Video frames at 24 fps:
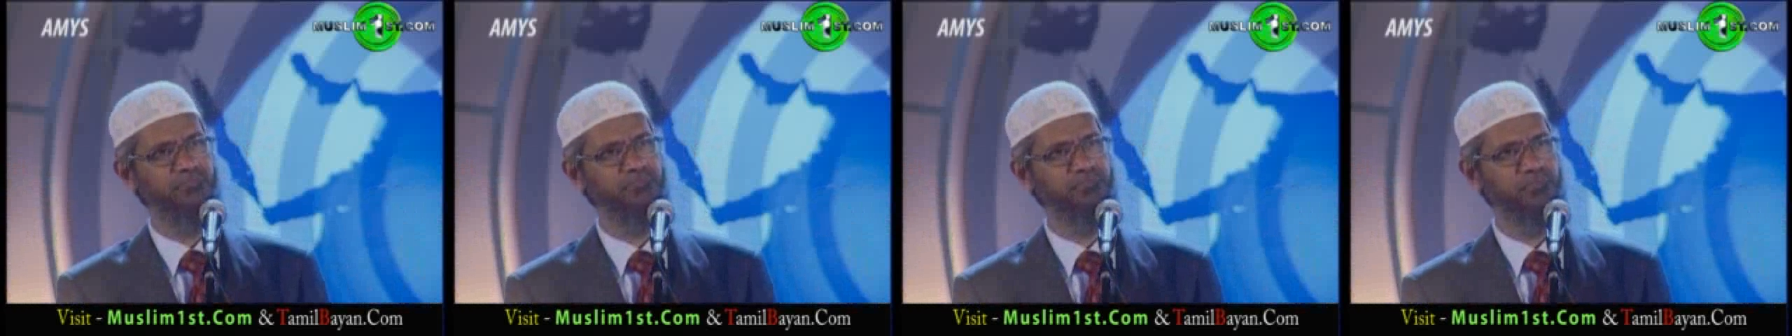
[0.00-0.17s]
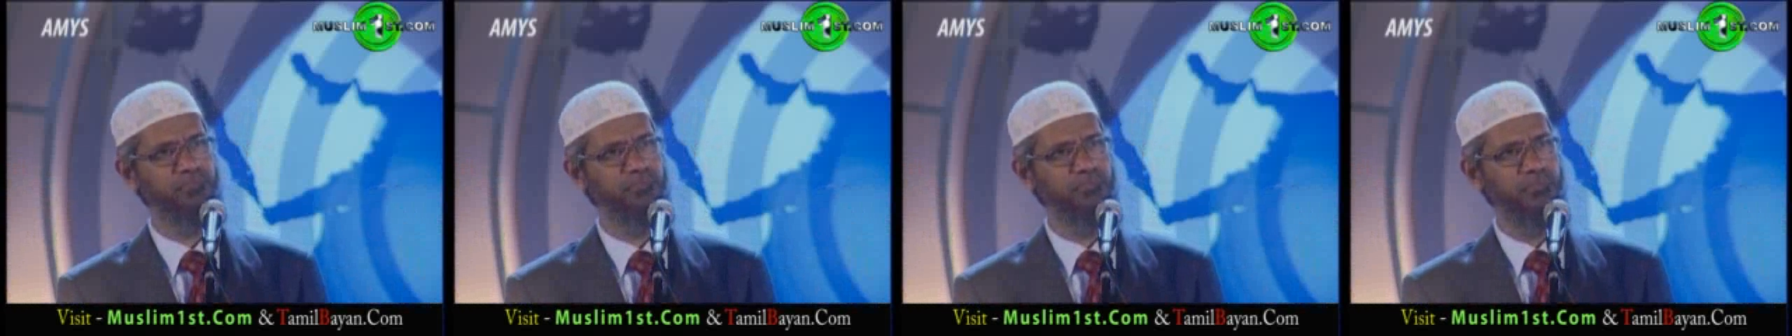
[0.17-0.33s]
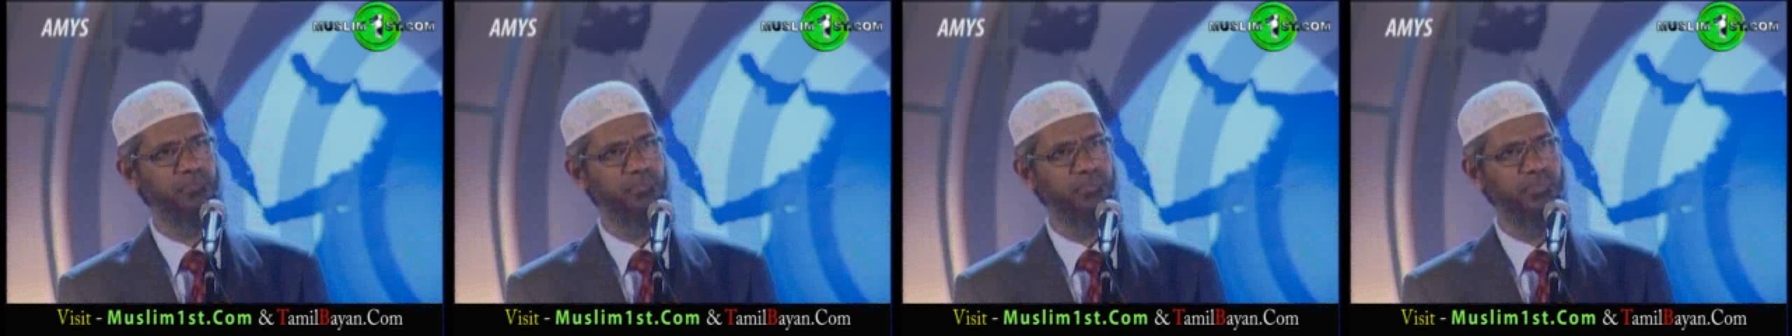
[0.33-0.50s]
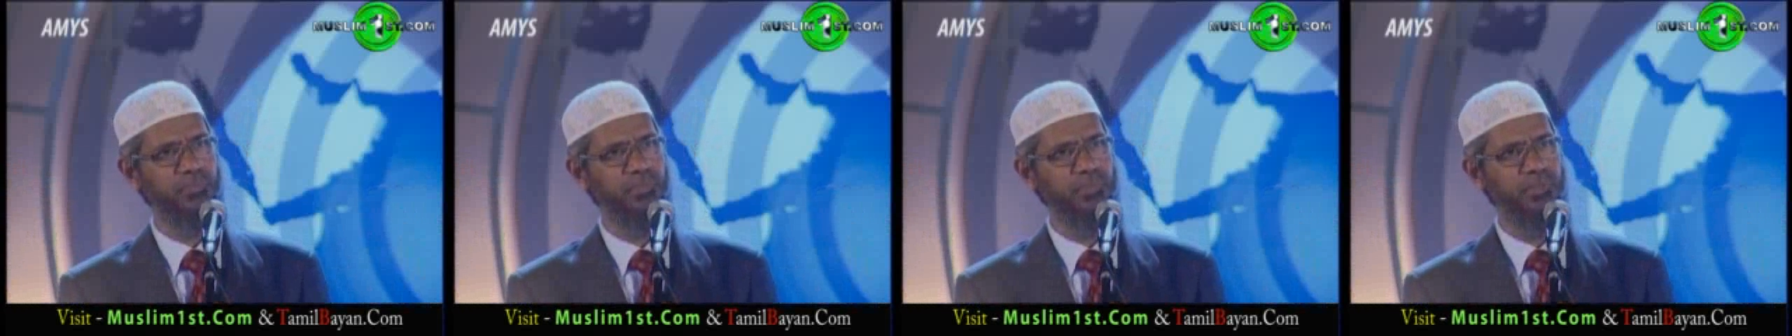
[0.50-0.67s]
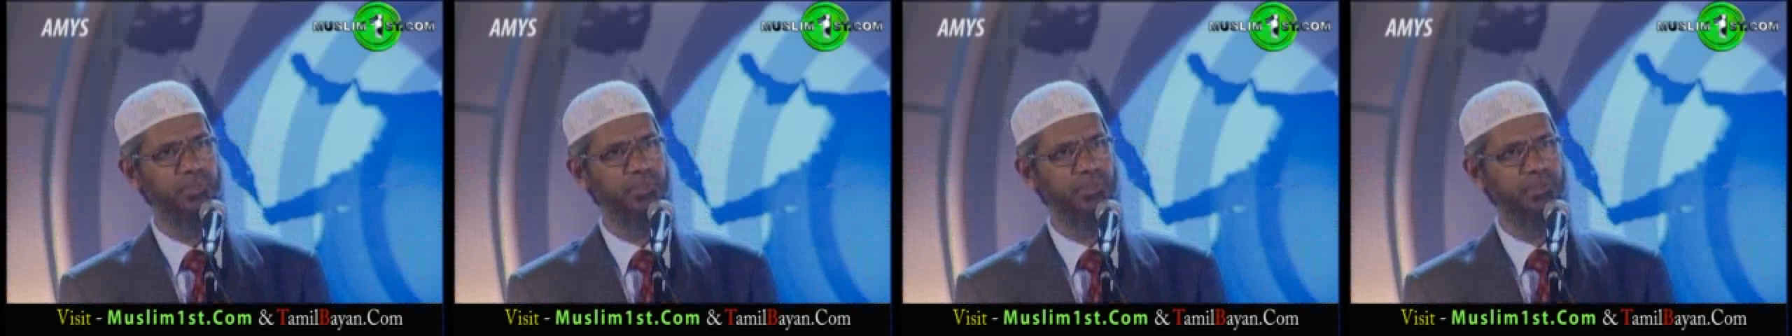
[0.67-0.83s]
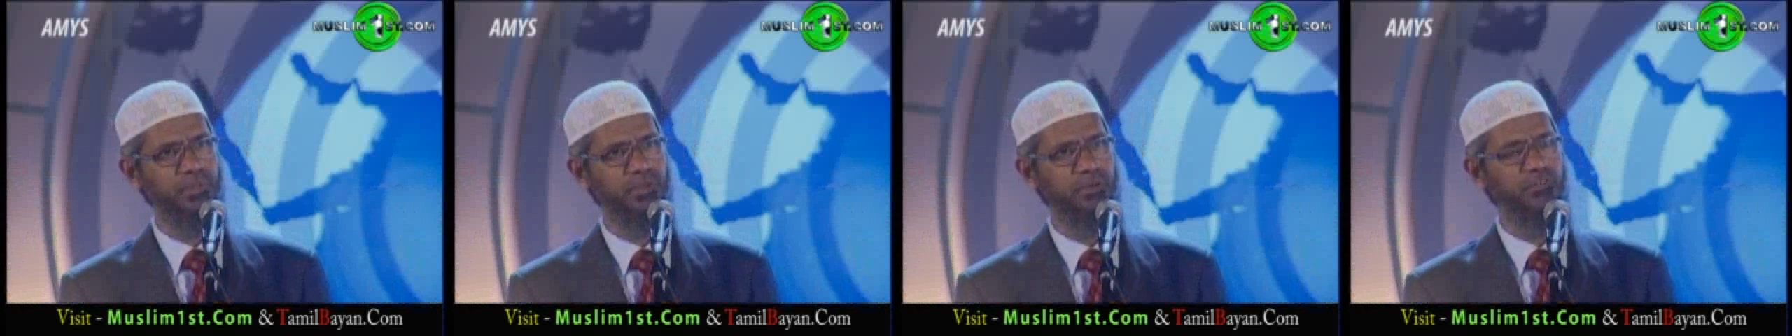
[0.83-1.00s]
again,
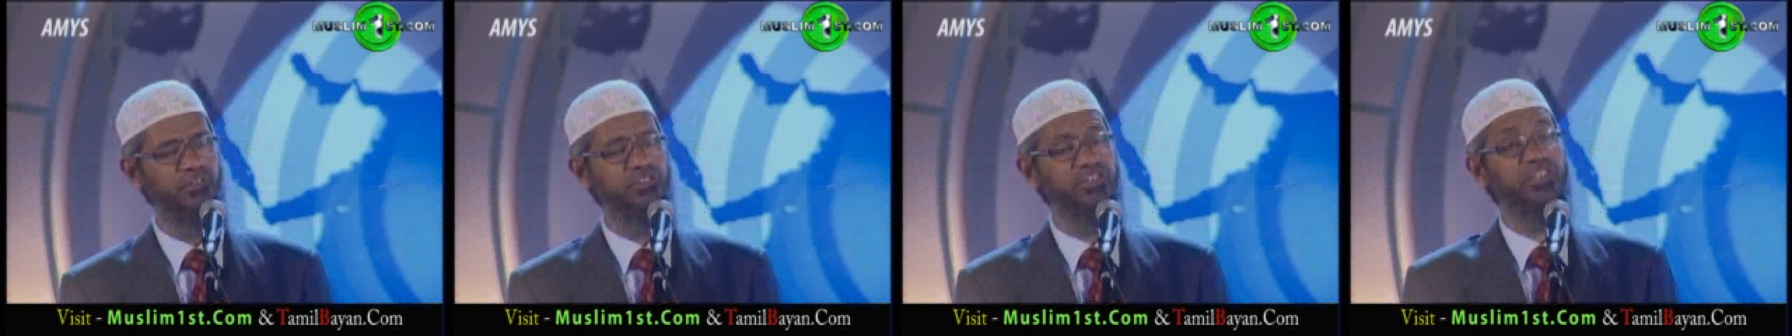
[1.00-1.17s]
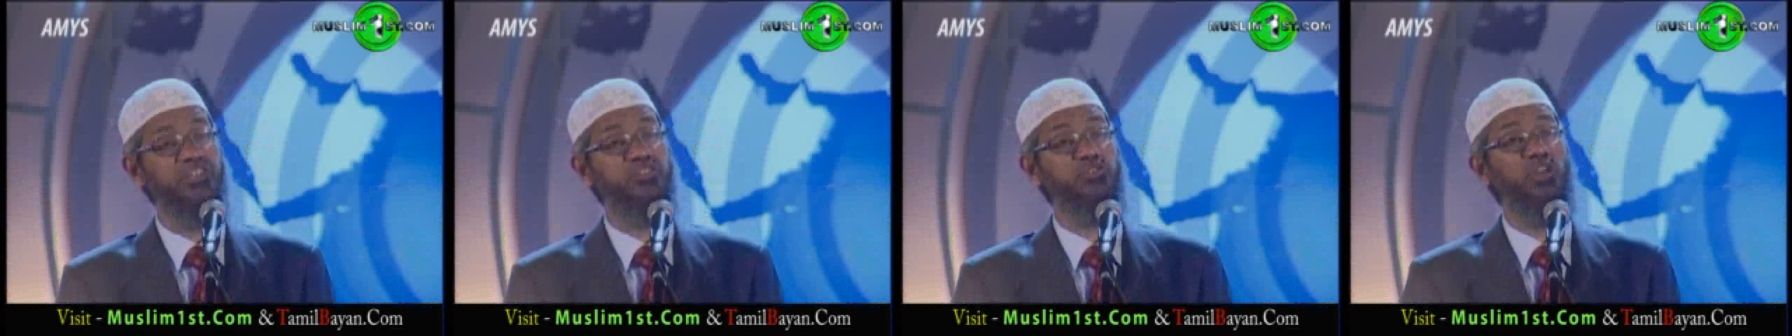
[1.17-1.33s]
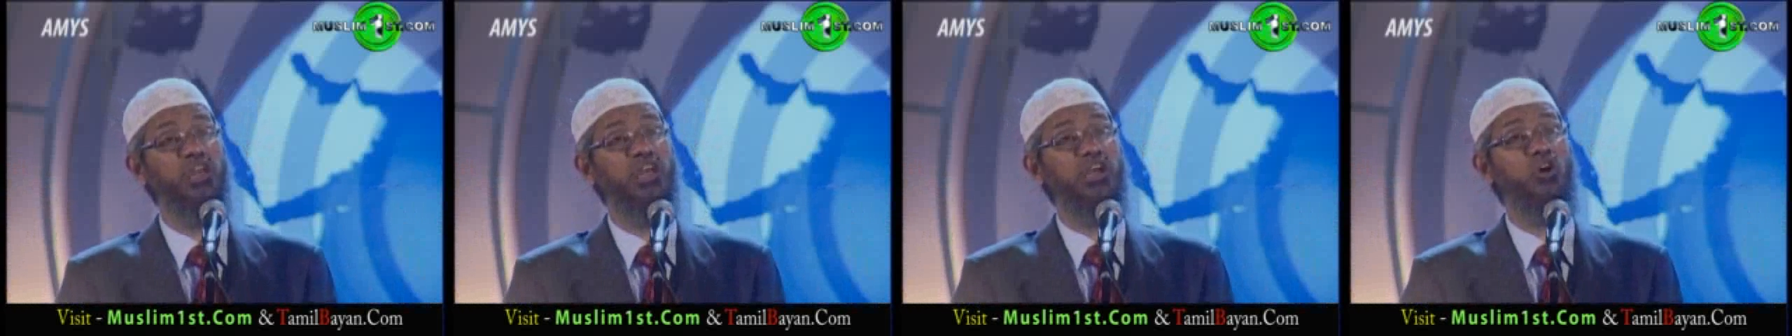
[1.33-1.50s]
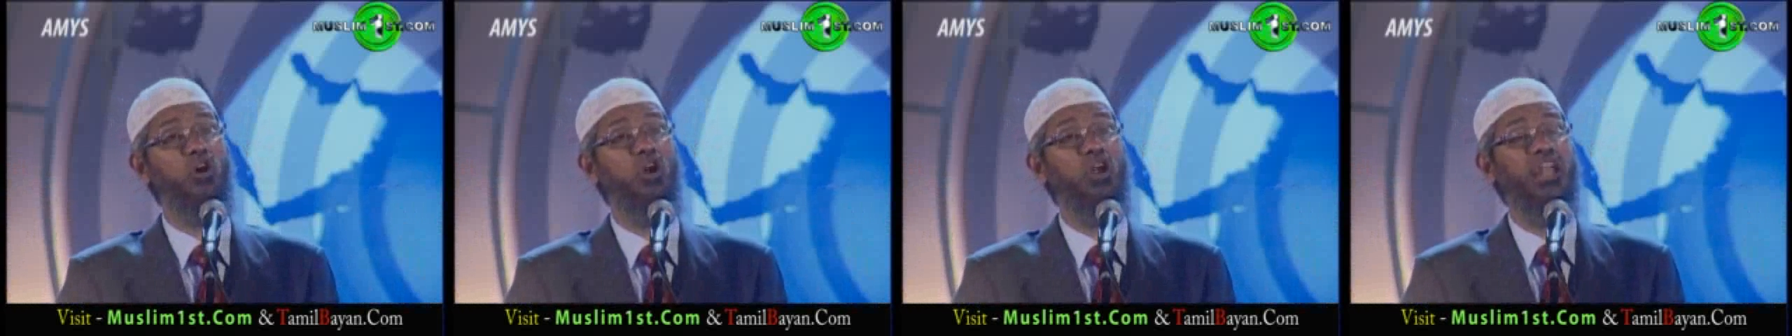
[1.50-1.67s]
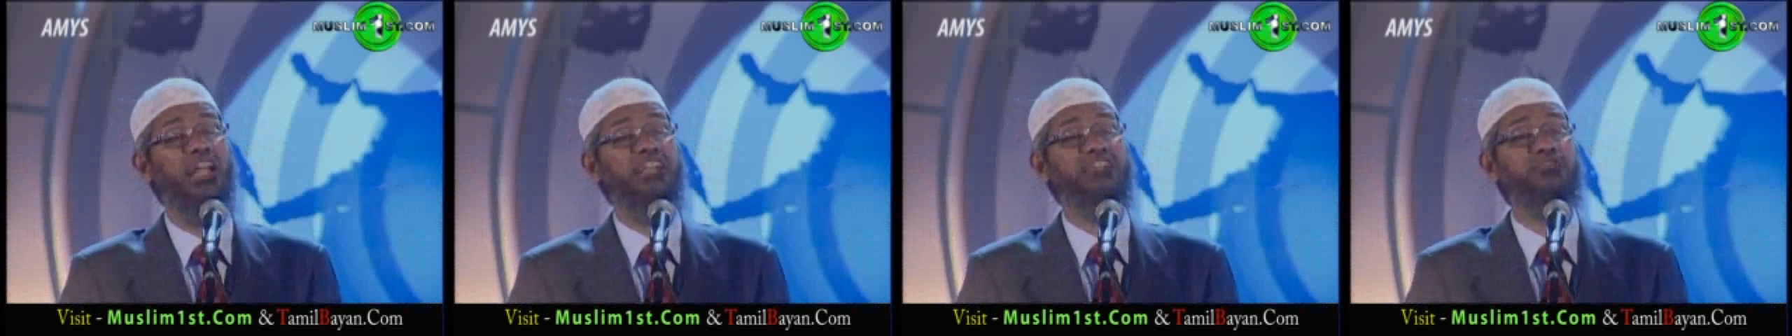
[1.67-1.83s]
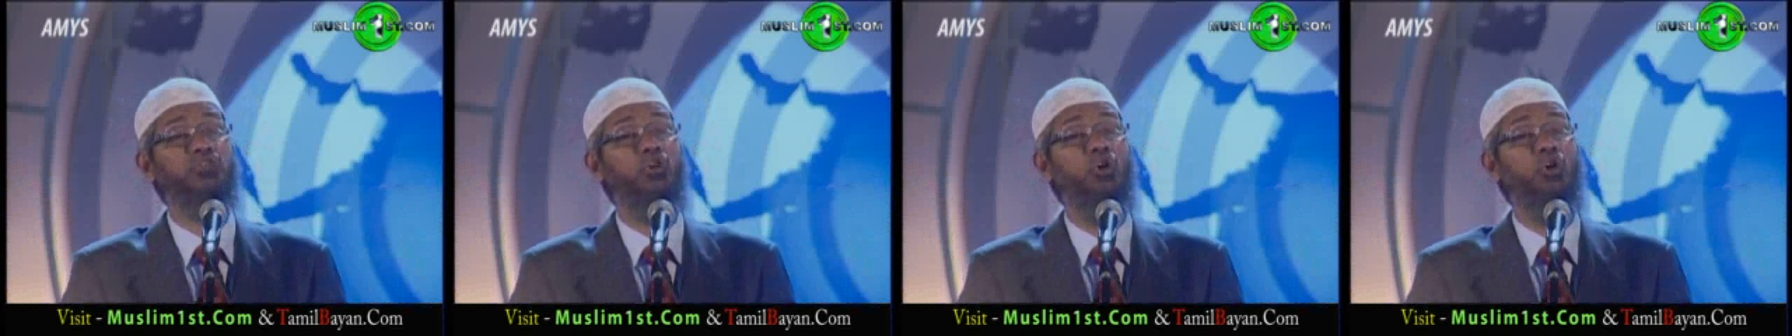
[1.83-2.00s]
which is today